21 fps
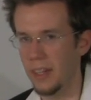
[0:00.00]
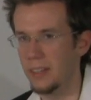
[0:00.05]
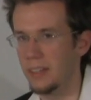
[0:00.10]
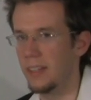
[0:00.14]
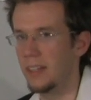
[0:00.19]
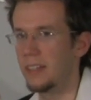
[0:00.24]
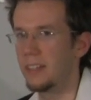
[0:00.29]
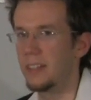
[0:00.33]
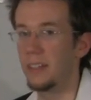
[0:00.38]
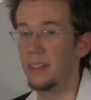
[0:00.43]

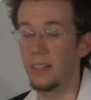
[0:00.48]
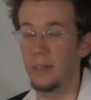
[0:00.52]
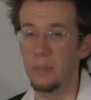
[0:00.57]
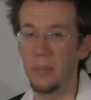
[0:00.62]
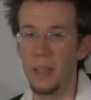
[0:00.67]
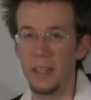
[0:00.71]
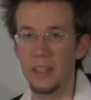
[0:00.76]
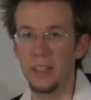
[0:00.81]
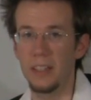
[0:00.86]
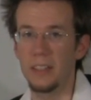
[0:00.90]
and then you
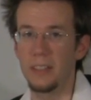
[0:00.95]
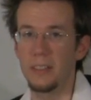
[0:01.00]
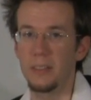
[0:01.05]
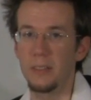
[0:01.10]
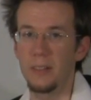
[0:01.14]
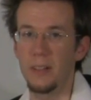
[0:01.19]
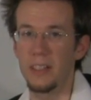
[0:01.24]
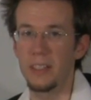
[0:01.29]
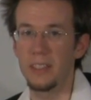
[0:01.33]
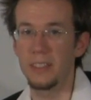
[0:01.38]
can make it
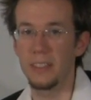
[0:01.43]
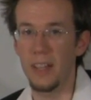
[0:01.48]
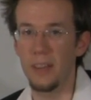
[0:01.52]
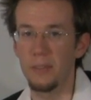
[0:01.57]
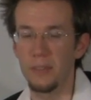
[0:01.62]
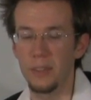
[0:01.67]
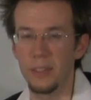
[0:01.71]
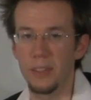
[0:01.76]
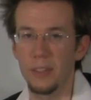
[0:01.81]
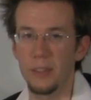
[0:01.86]
into a
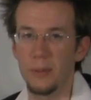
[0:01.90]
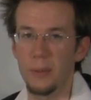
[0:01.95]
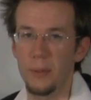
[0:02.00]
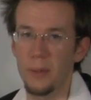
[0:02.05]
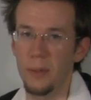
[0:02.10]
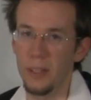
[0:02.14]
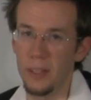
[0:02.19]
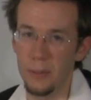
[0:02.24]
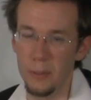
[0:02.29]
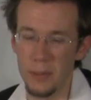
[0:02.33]
7th
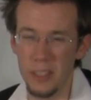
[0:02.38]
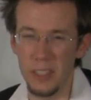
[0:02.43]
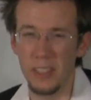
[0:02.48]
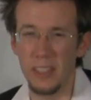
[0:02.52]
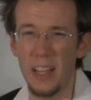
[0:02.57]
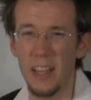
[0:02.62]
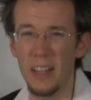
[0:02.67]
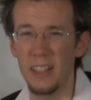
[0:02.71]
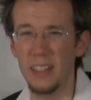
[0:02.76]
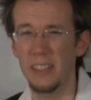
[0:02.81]
chord,
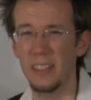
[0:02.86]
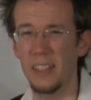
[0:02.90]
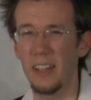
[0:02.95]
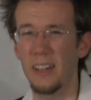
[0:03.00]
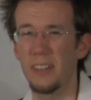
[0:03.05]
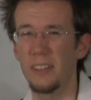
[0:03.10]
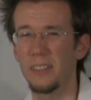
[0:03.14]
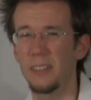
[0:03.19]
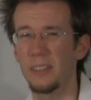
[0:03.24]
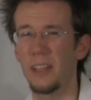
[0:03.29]
which kind of
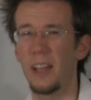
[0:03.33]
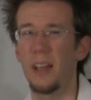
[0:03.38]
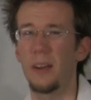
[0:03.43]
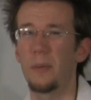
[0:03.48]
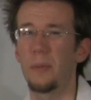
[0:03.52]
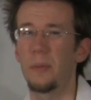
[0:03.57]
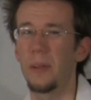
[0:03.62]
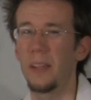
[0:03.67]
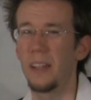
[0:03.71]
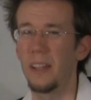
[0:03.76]
sounds
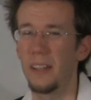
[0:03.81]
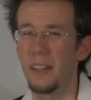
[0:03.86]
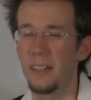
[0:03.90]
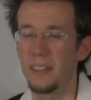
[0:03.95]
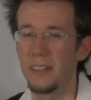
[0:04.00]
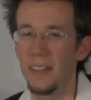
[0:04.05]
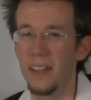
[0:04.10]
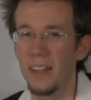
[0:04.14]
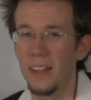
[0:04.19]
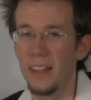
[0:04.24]
kind of
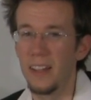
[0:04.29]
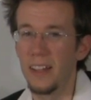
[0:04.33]
weird